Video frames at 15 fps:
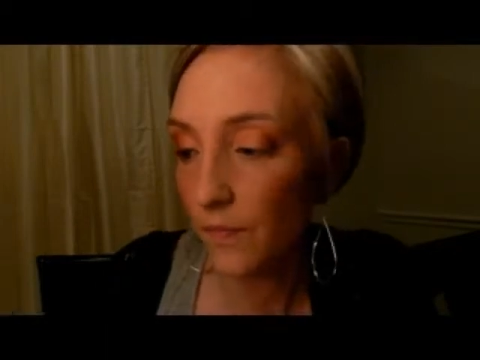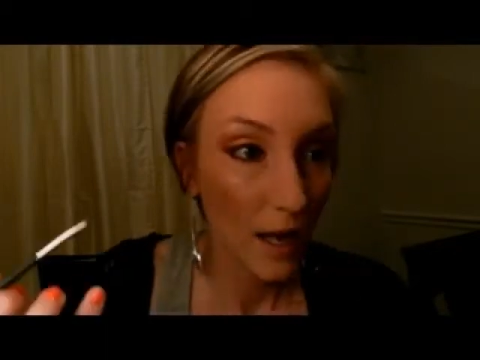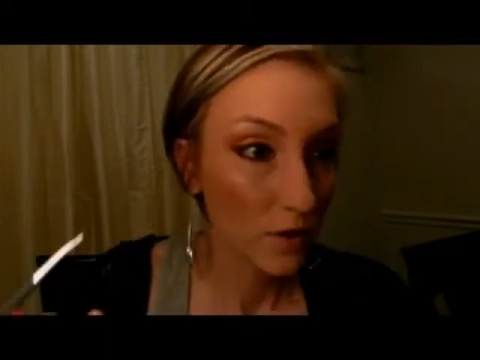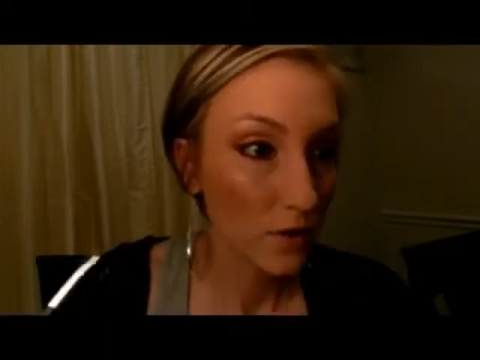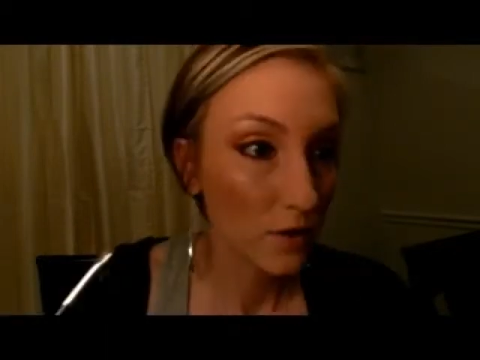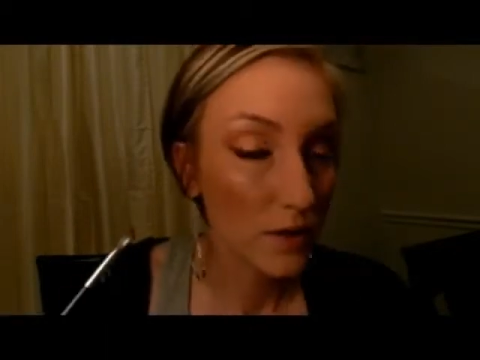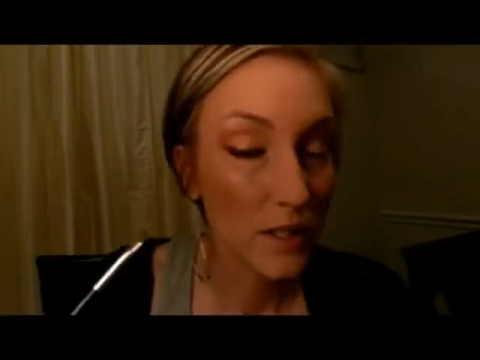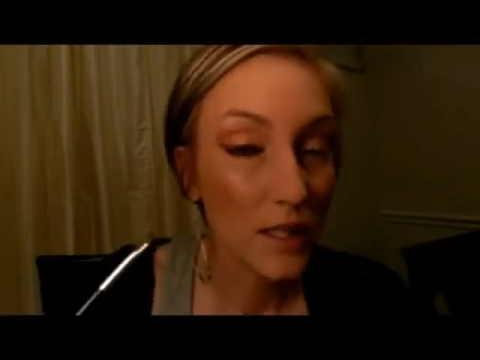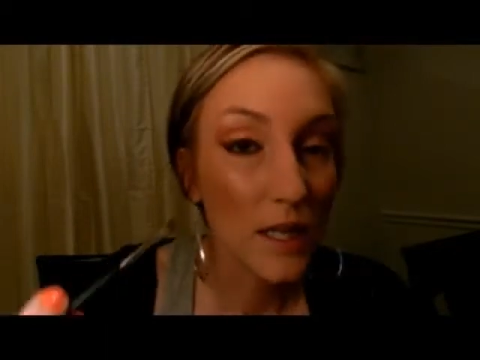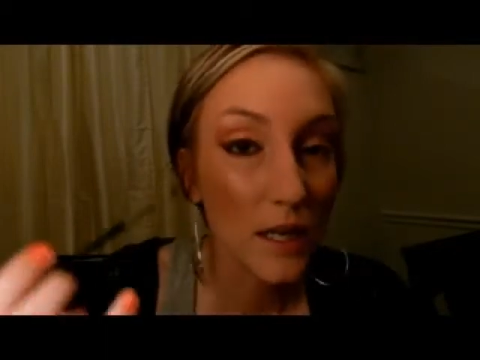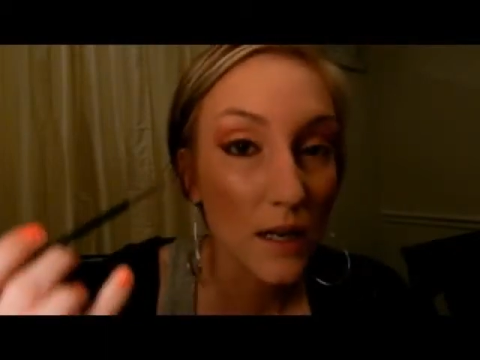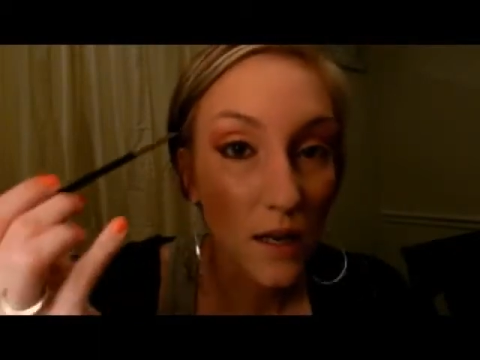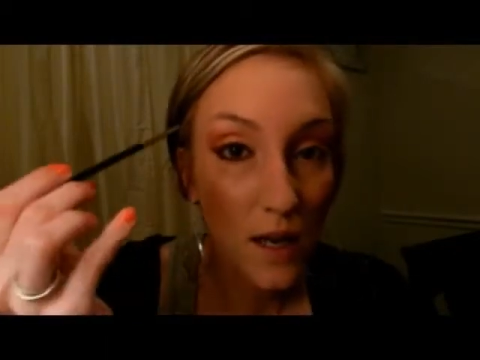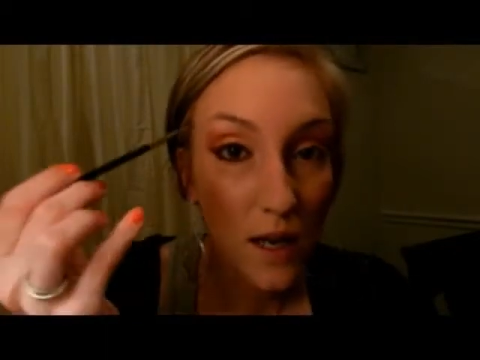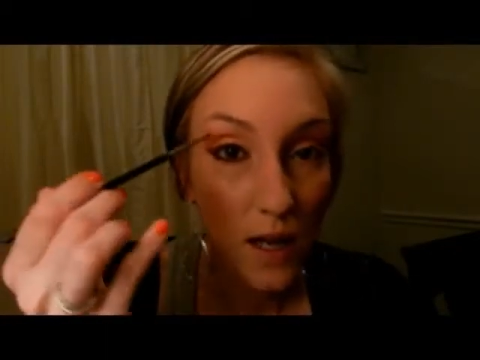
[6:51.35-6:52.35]
As you
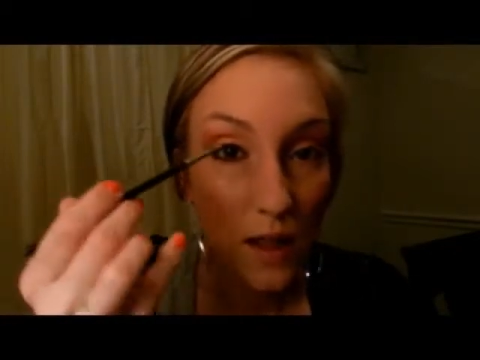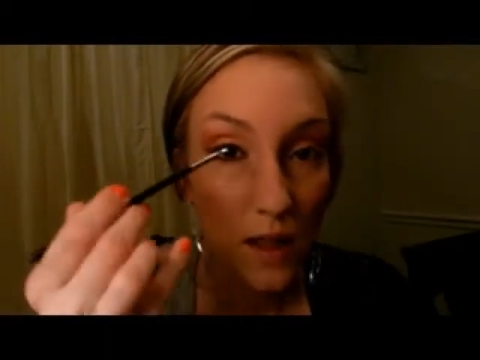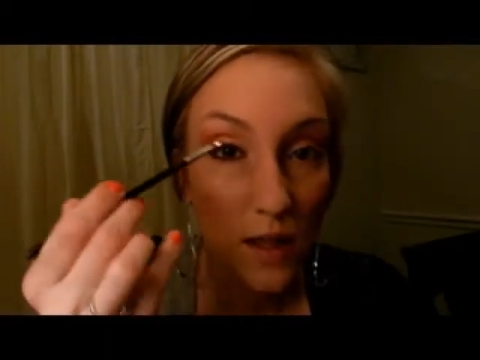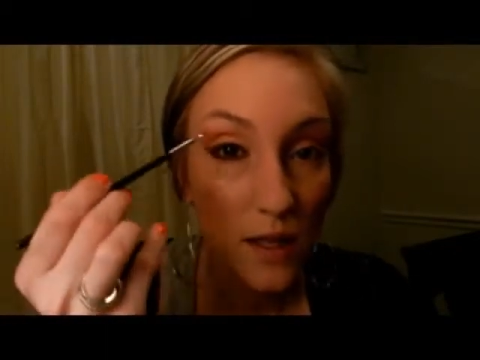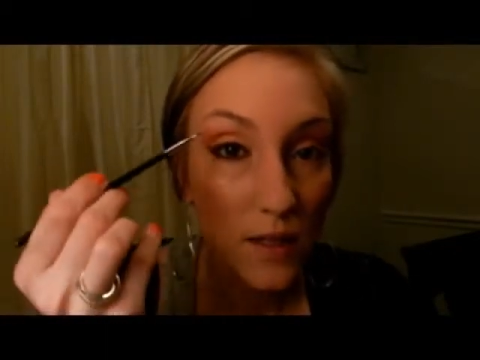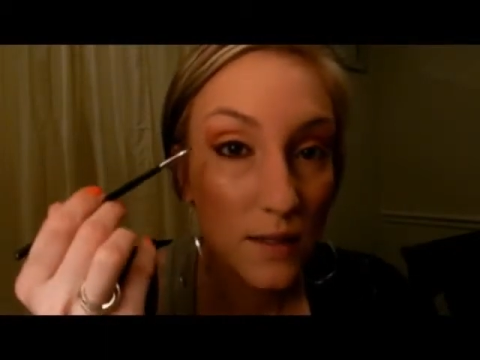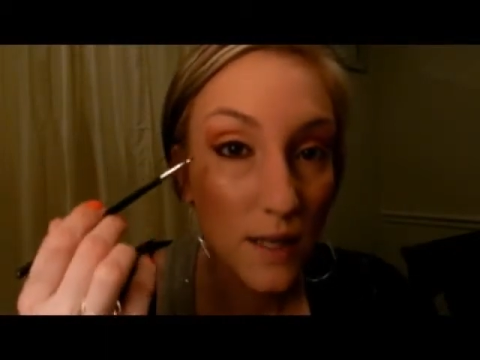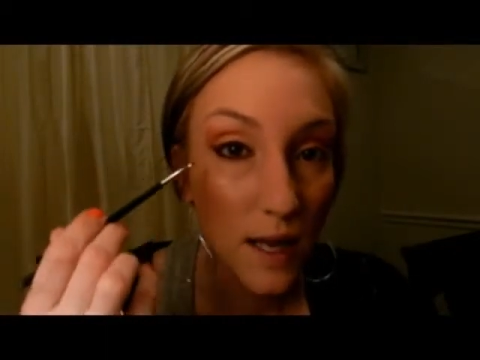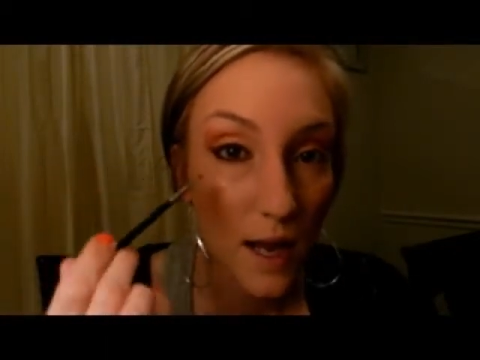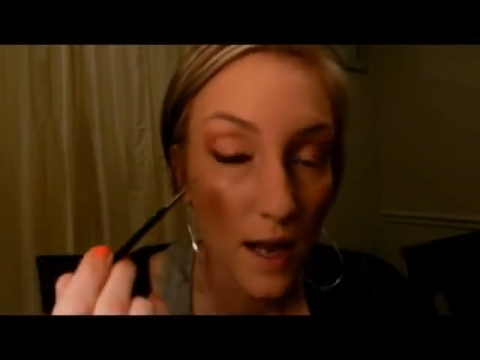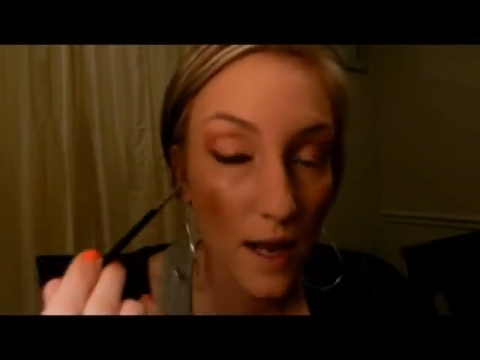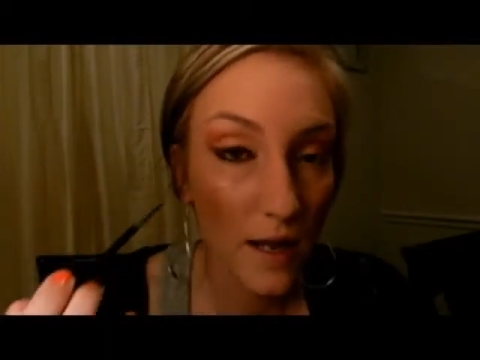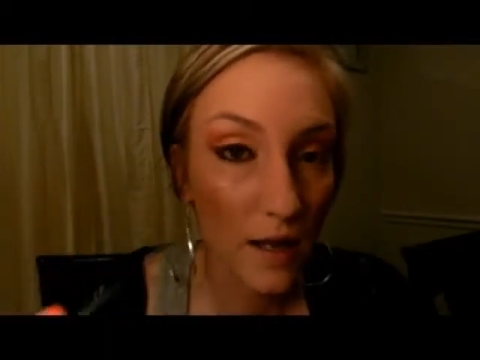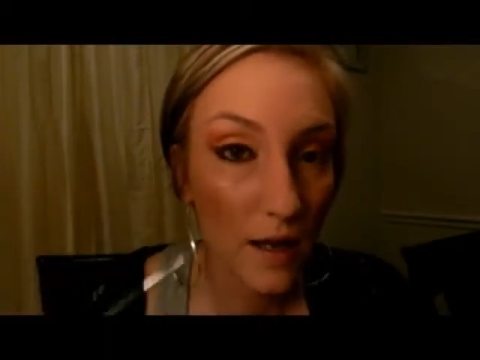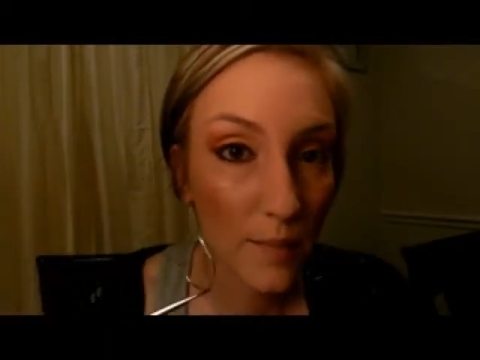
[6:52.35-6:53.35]
see, this
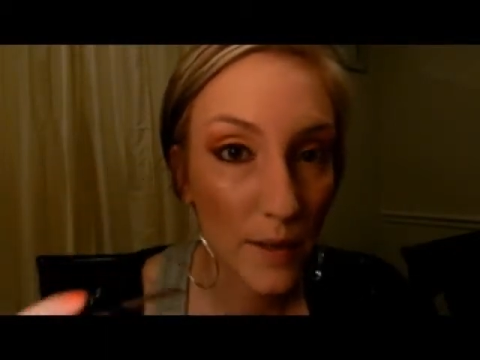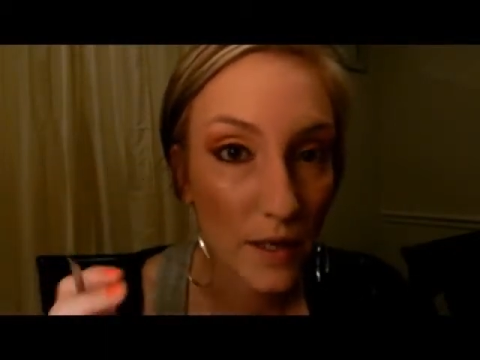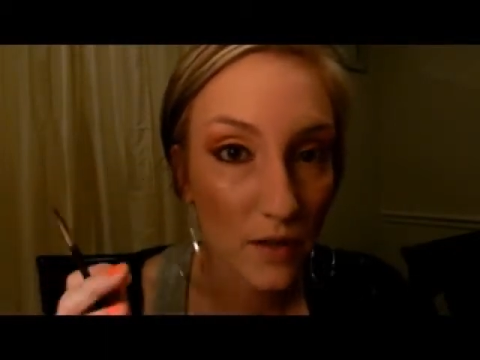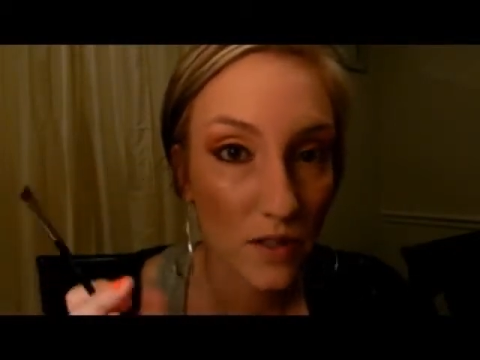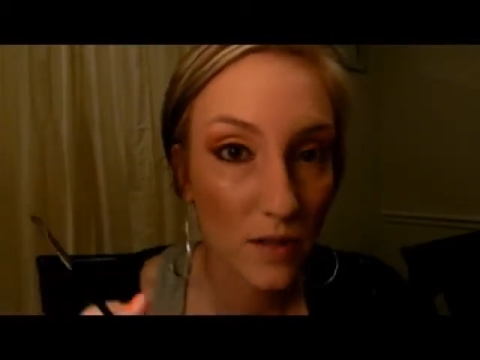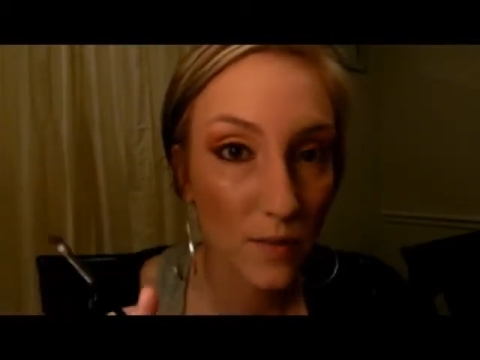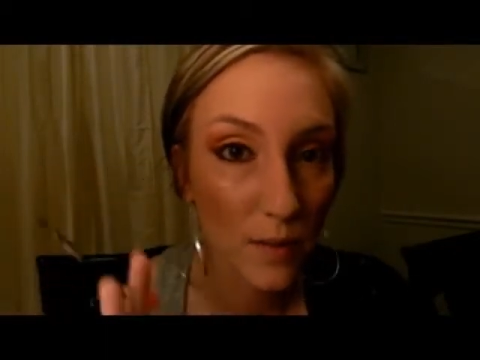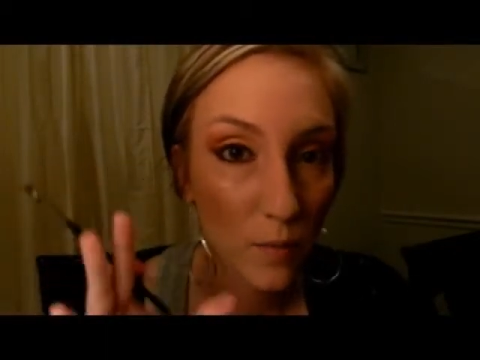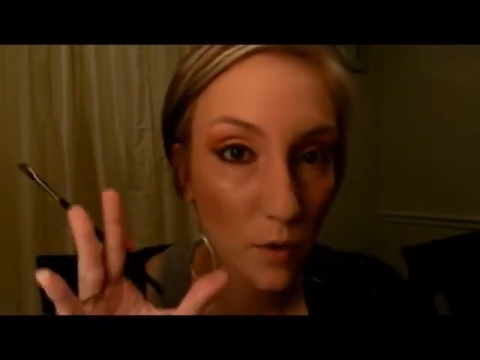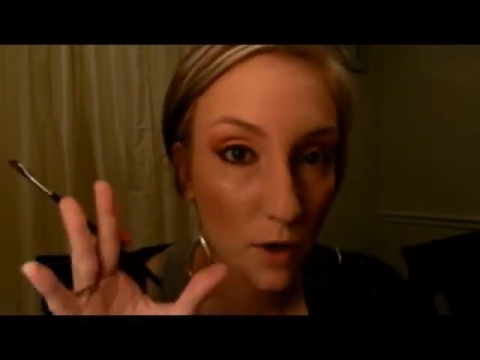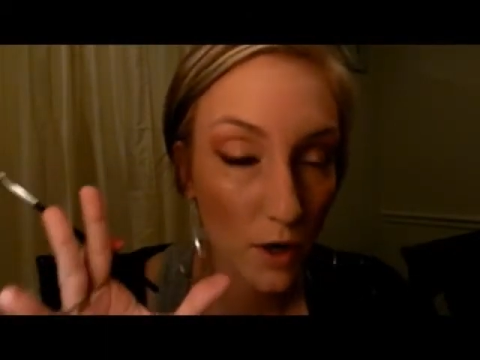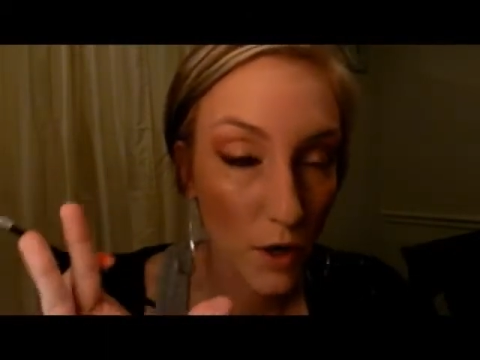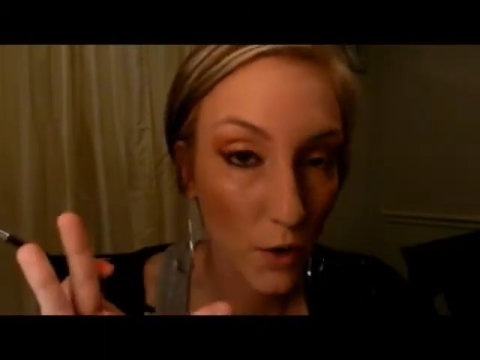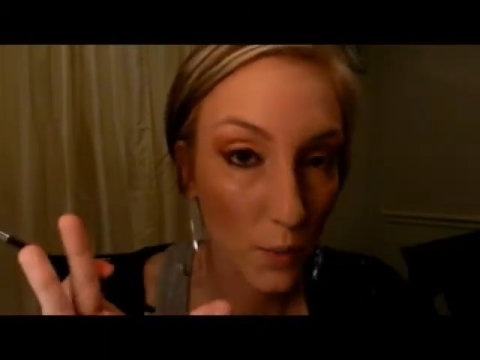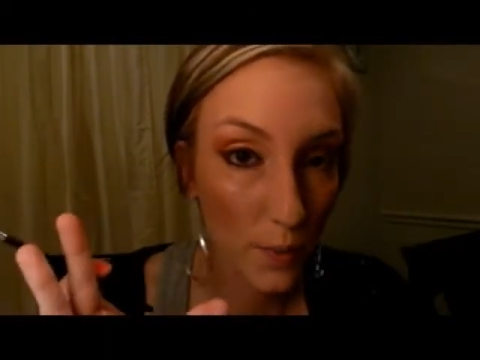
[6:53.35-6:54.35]
eye appears to be
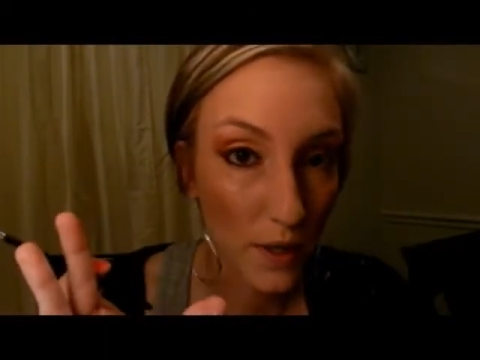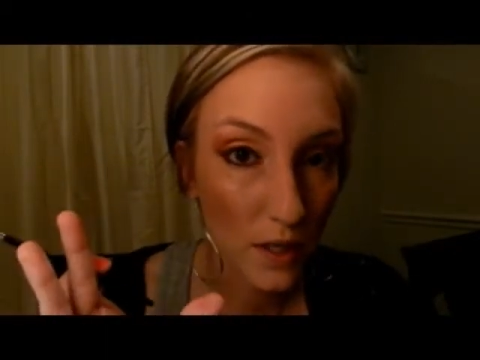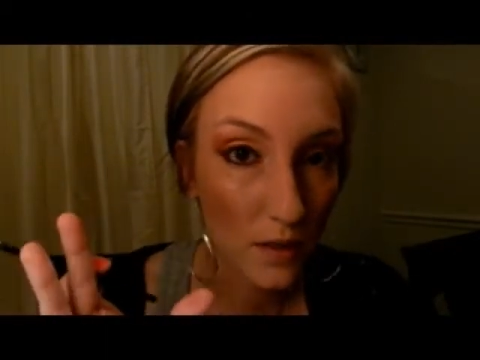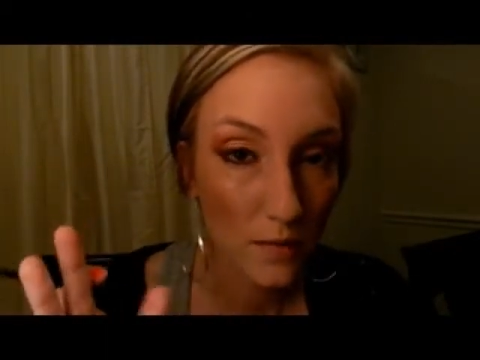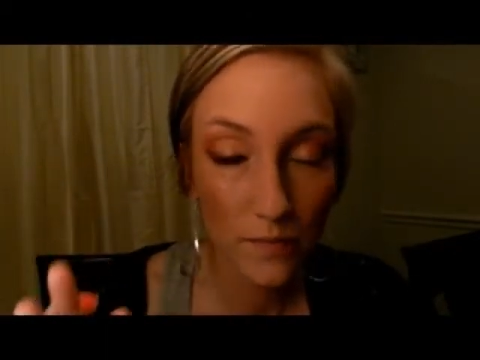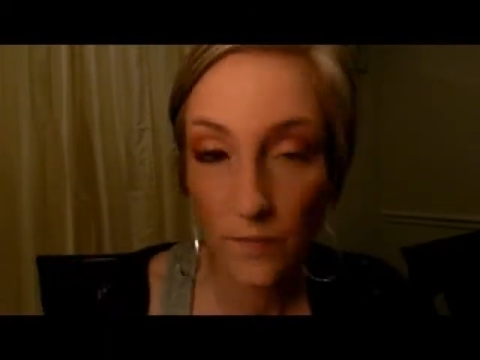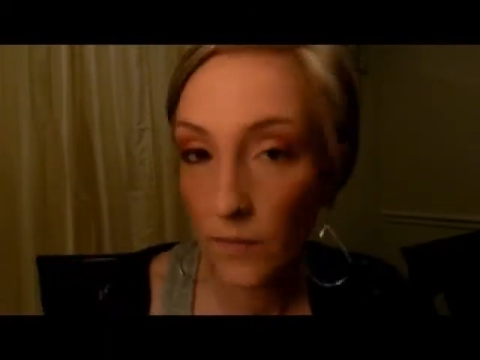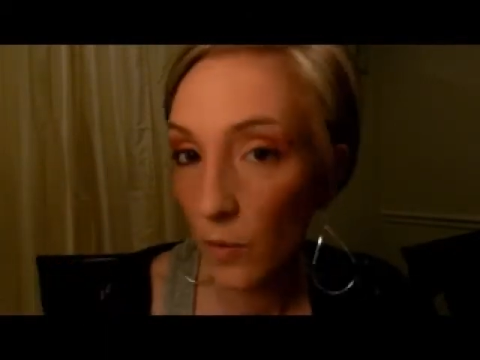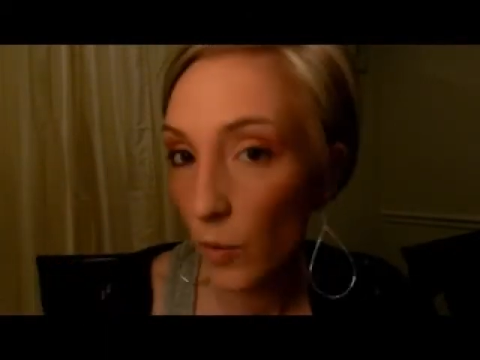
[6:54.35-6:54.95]
more open,